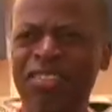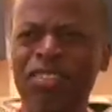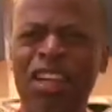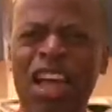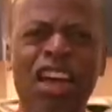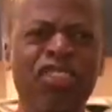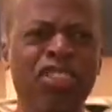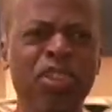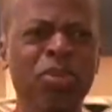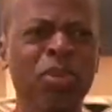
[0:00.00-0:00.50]

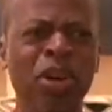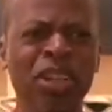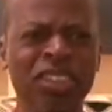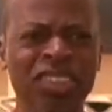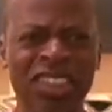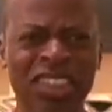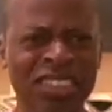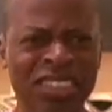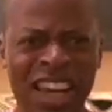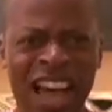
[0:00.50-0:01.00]

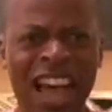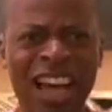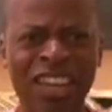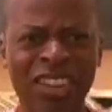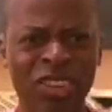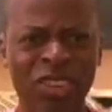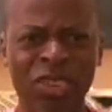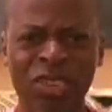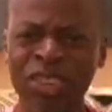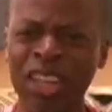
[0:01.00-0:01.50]
everyone's
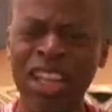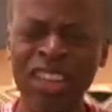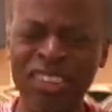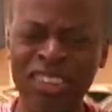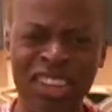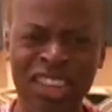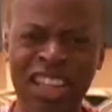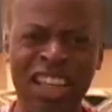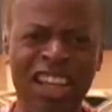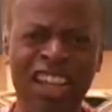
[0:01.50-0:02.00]
entitled
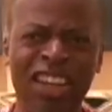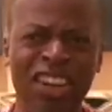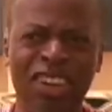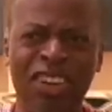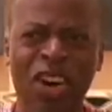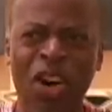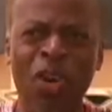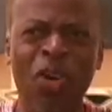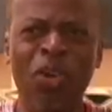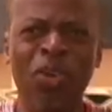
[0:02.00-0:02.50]
to their
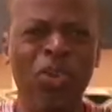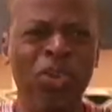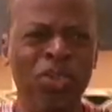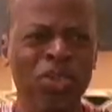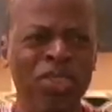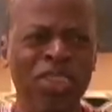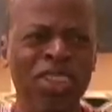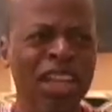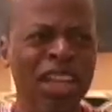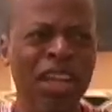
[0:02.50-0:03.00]

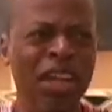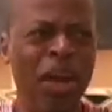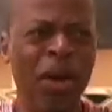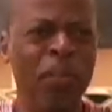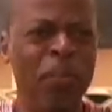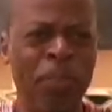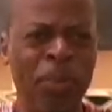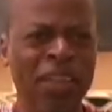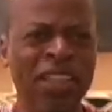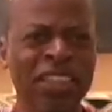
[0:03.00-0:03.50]
own
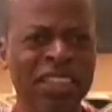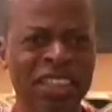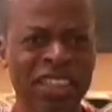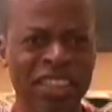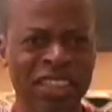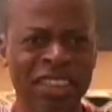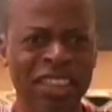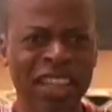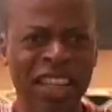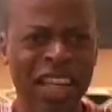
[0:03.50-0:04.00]

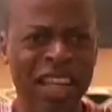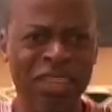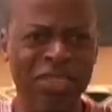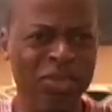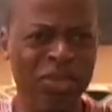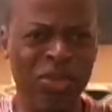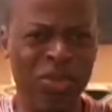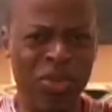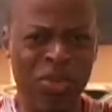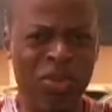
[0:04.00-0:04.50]
opinion,
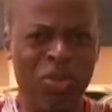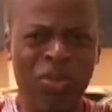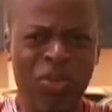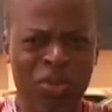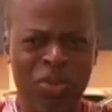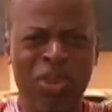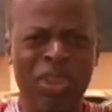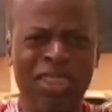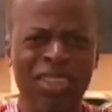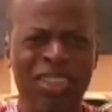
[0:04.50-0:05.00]
and
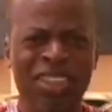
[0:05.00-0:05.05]
what are